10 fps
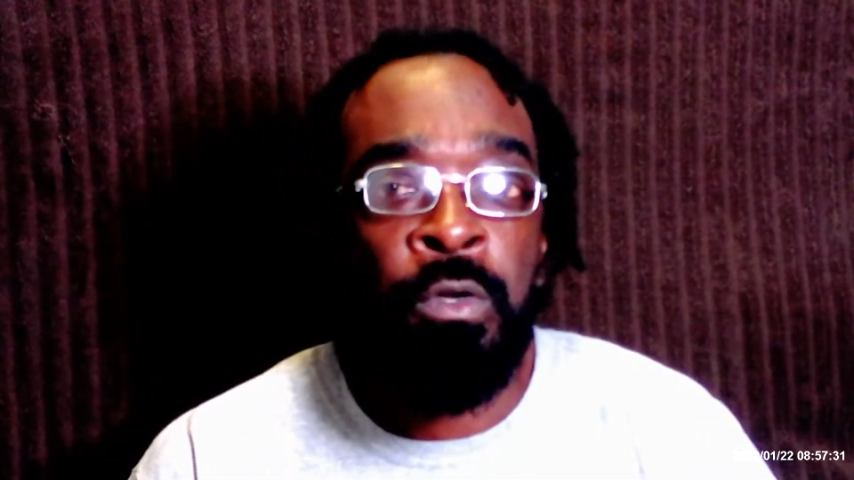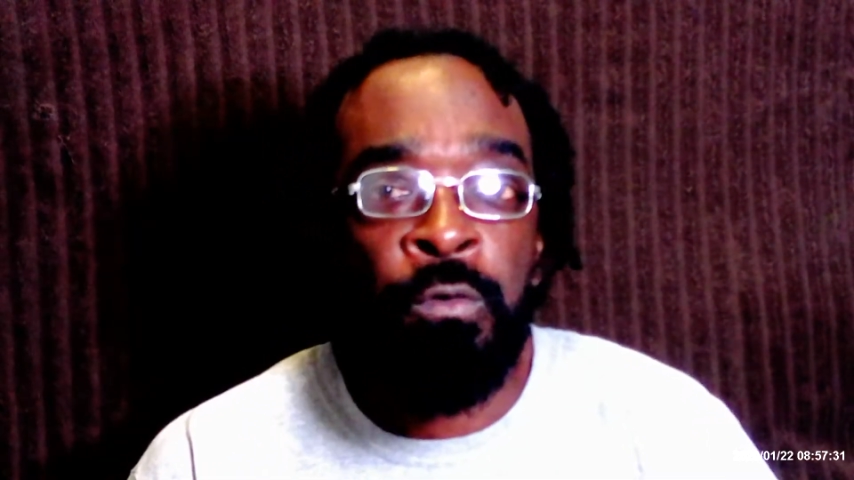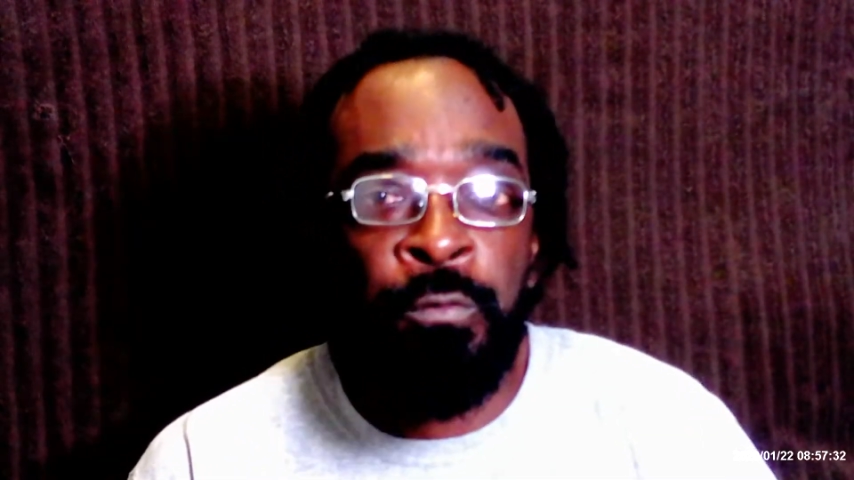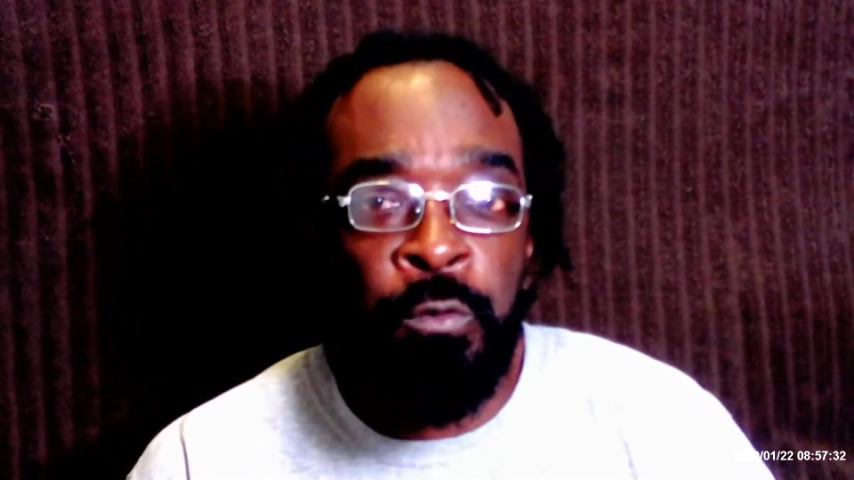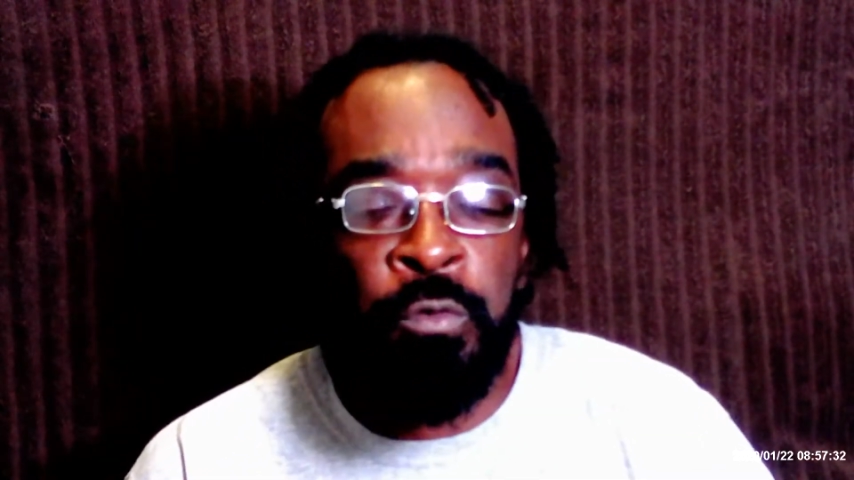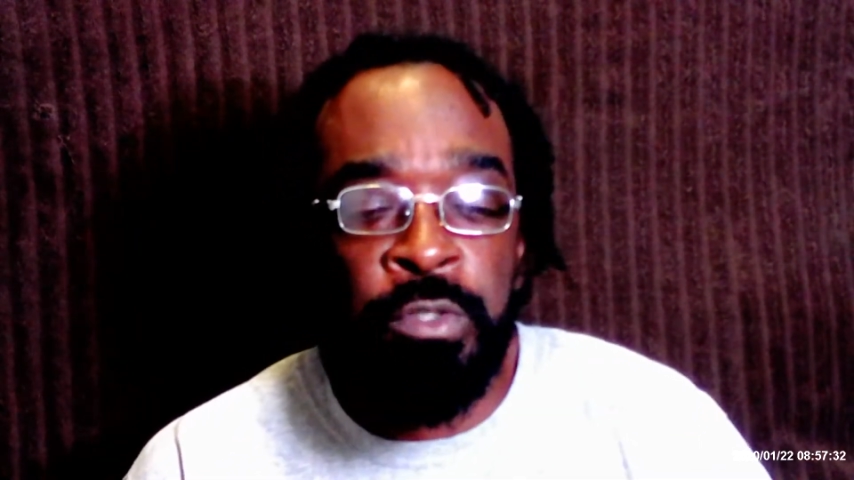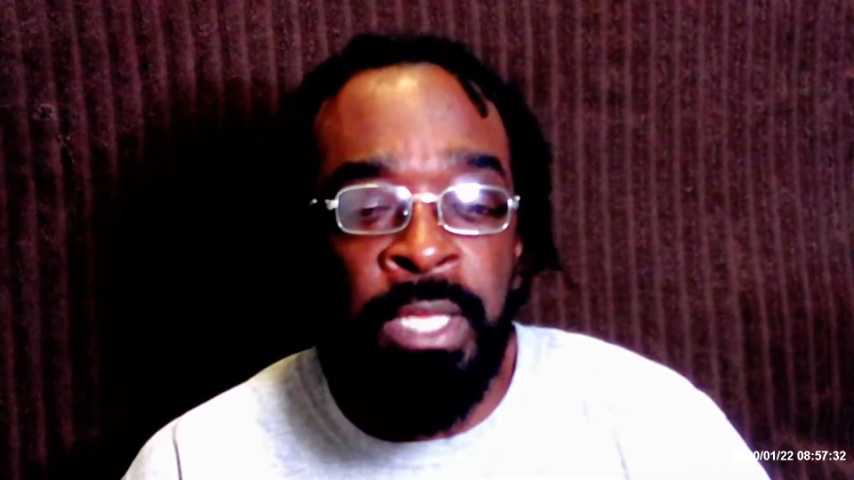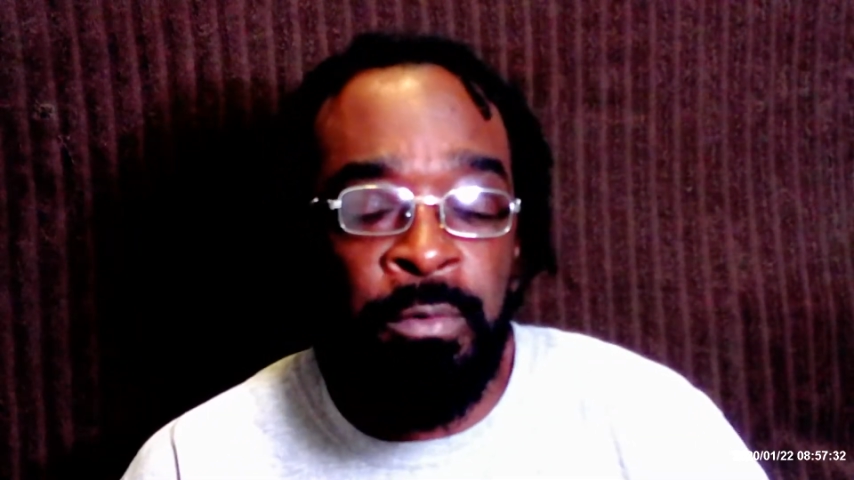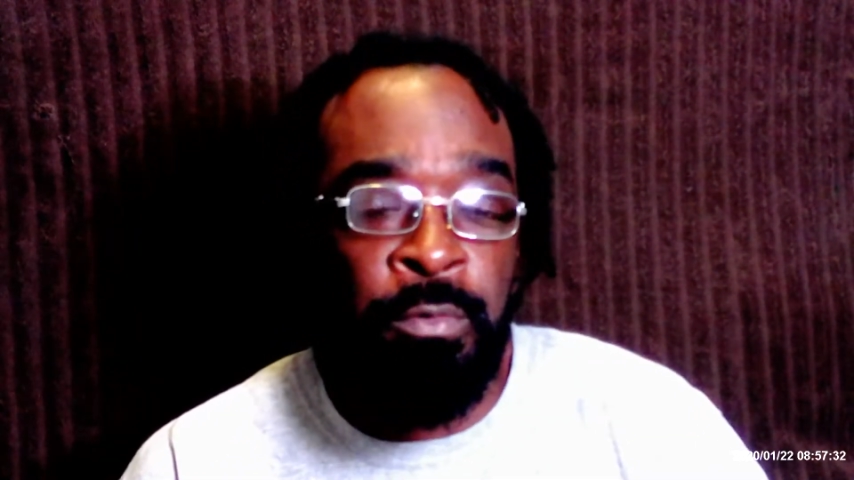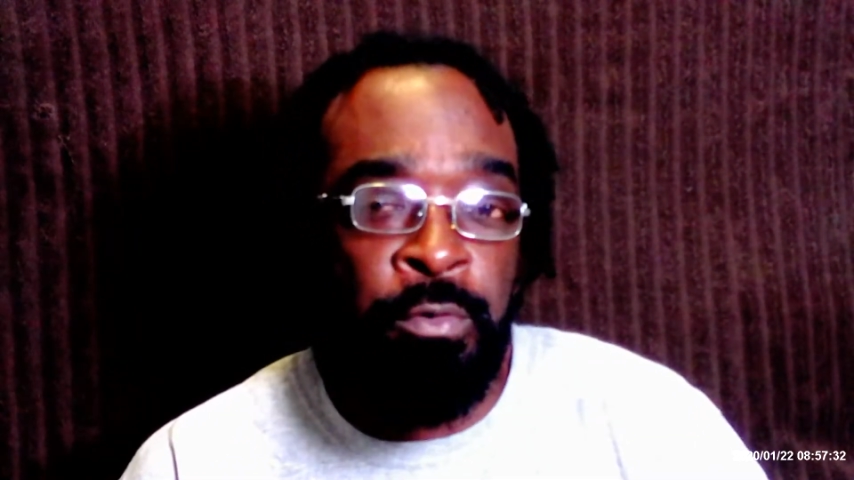fruits
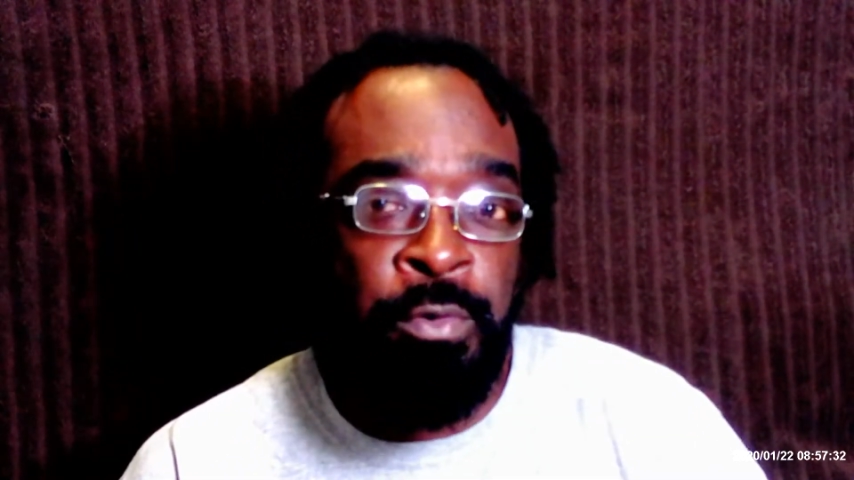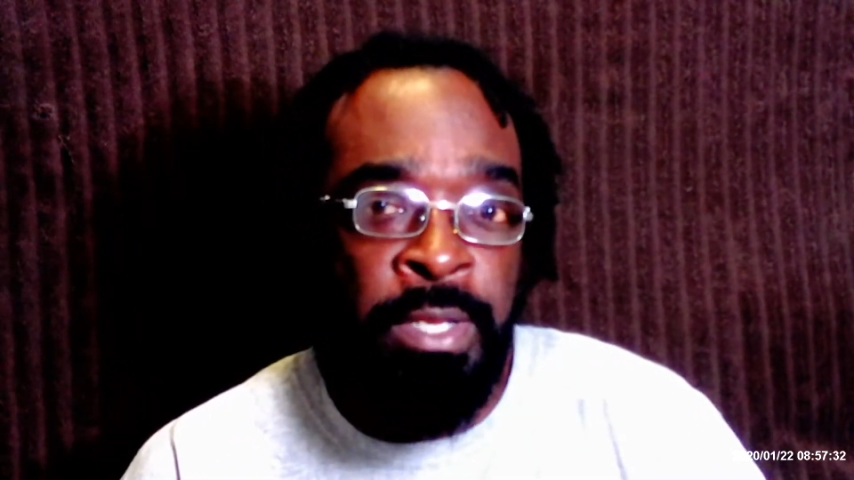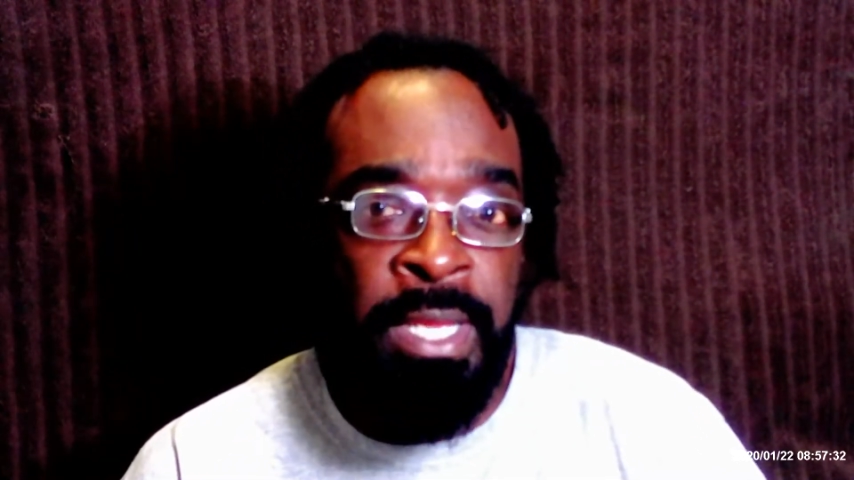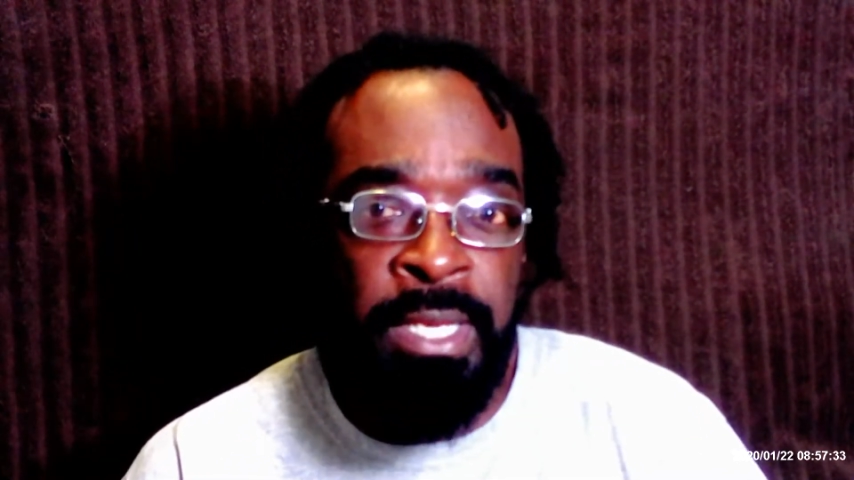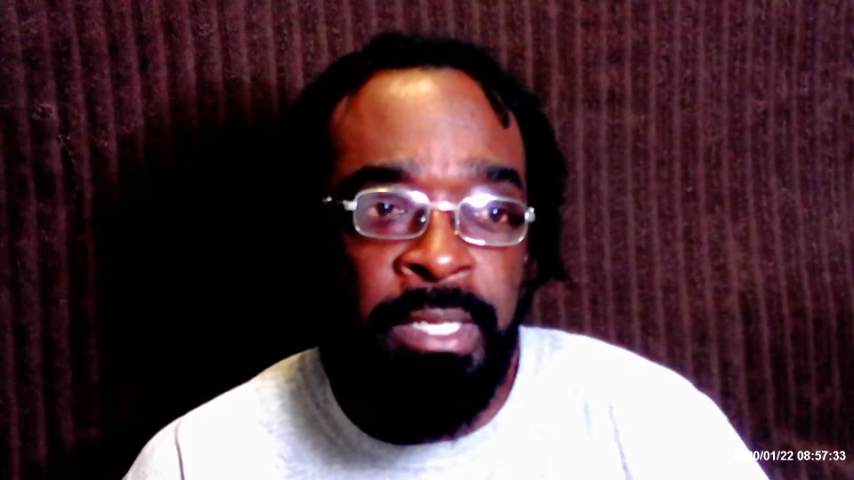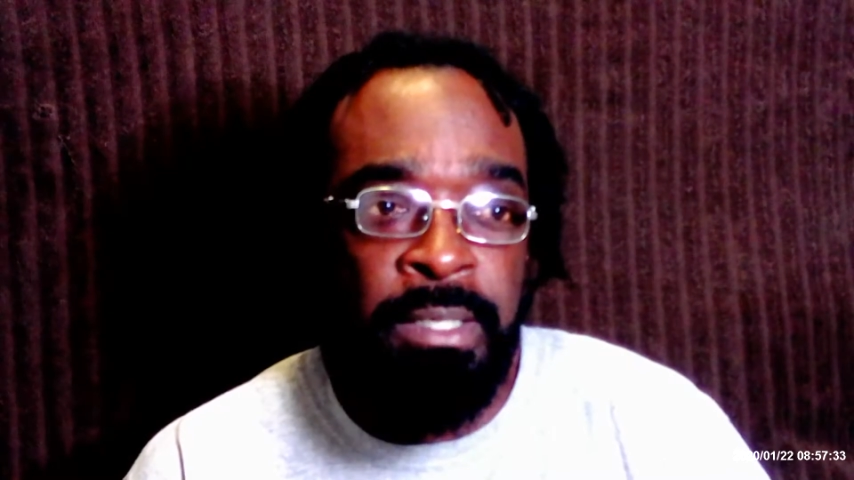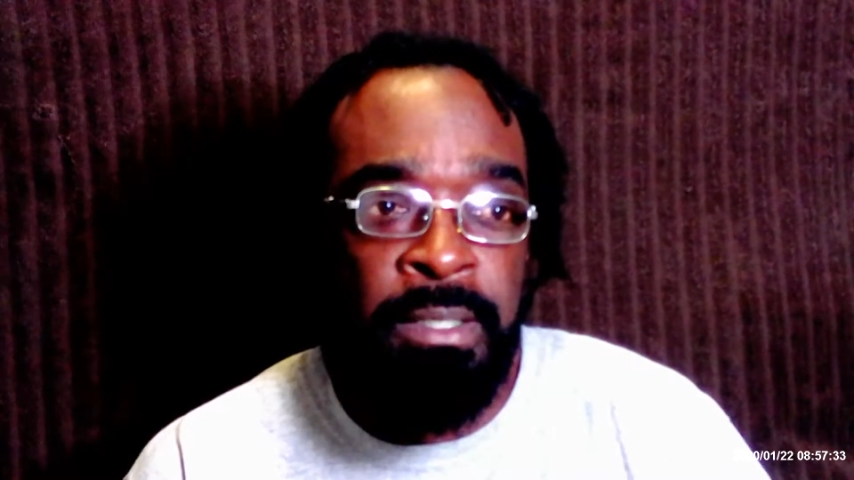that were created